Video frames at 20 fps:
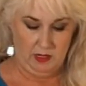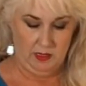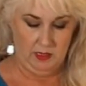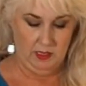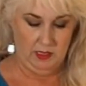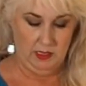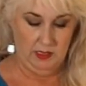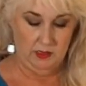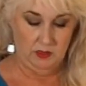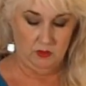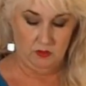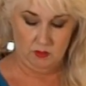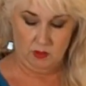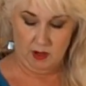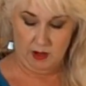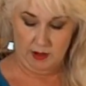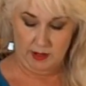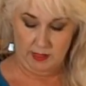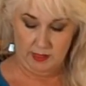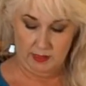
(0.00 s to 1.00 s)
and it's
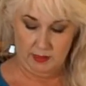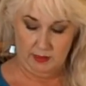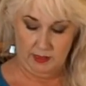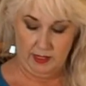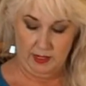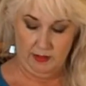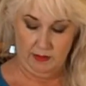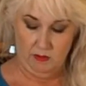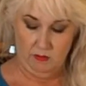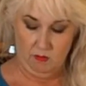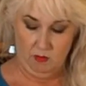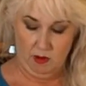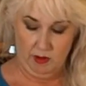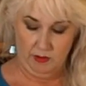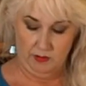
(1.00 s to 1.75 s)
dry until I add the water.